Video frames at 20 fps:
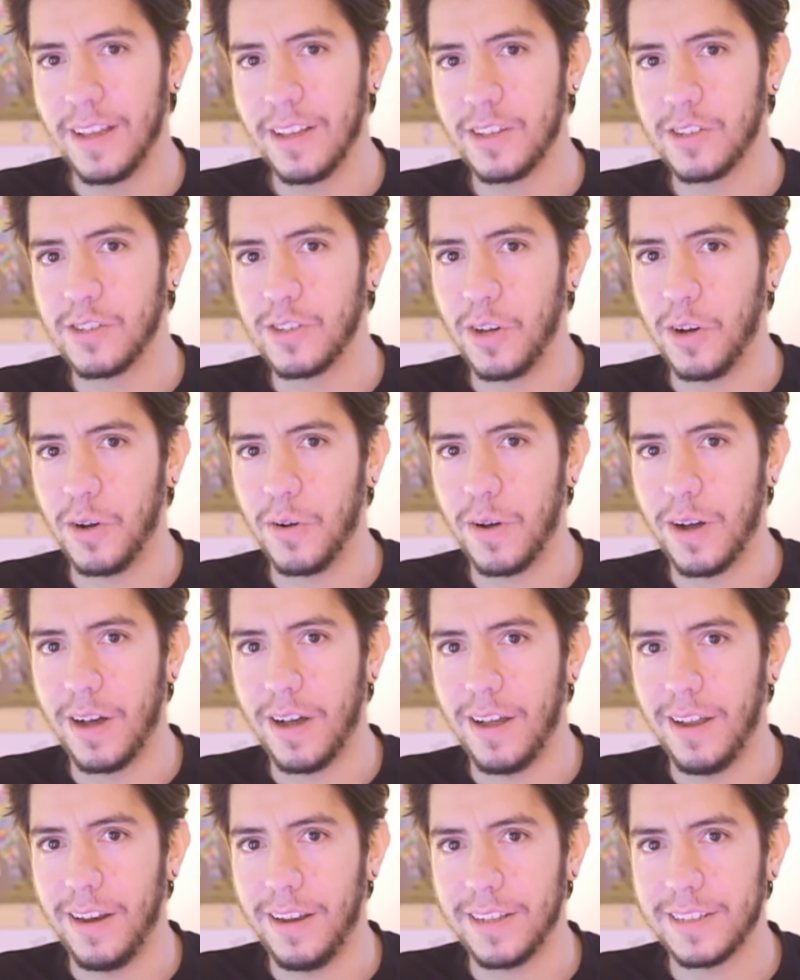So
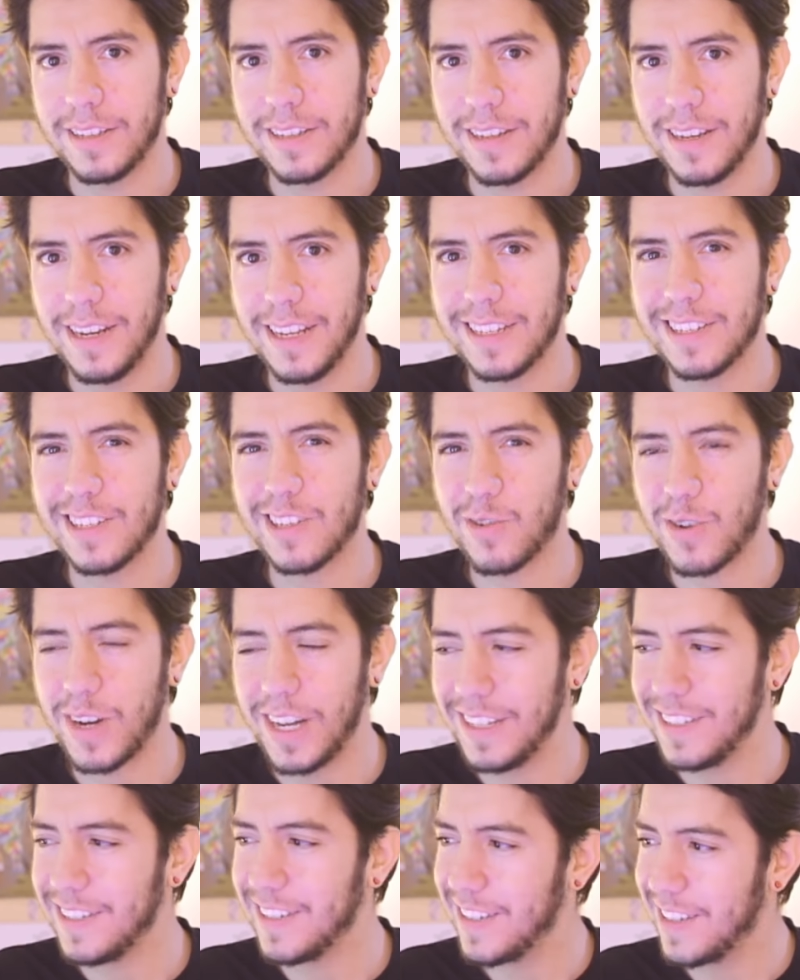let's
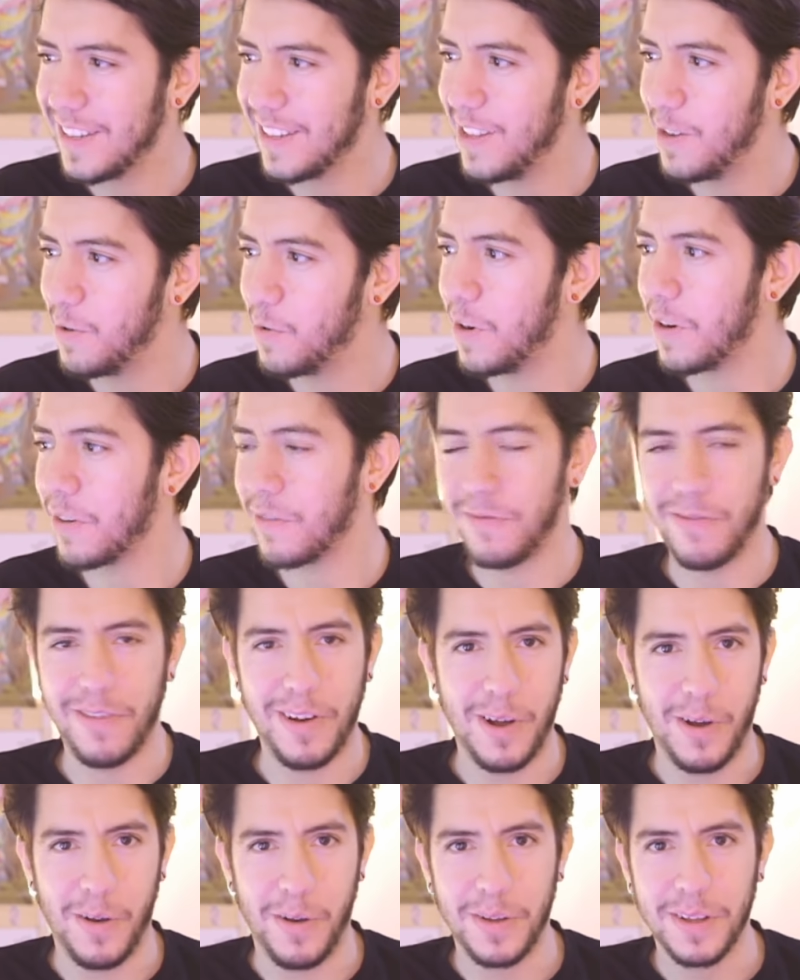trust the
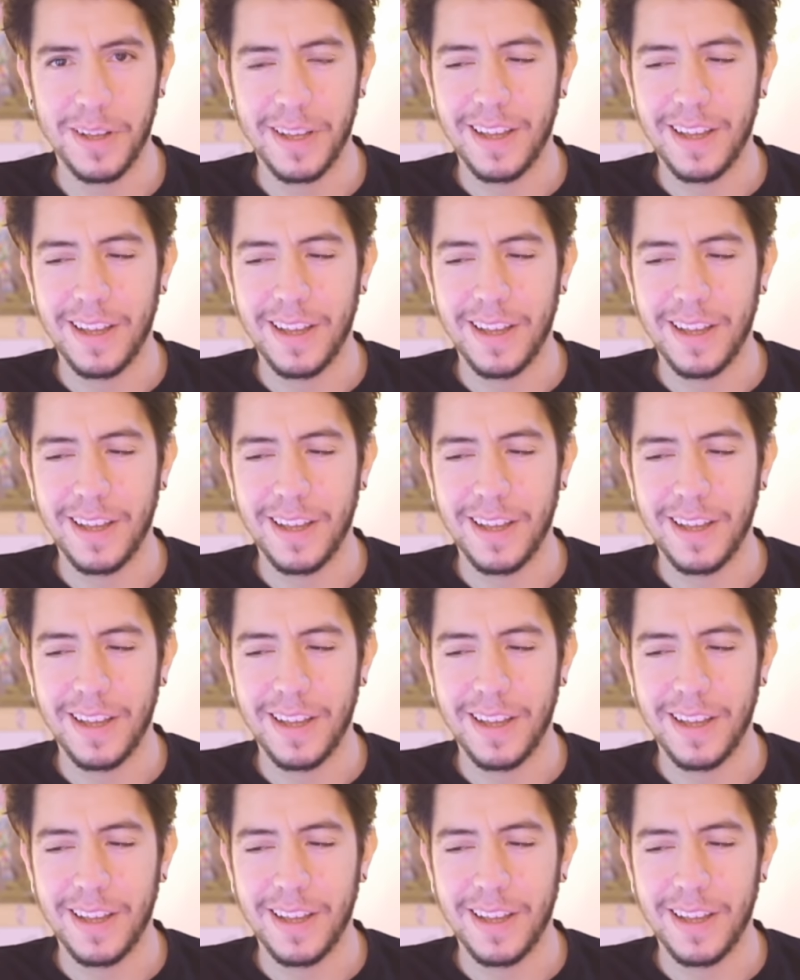workflow.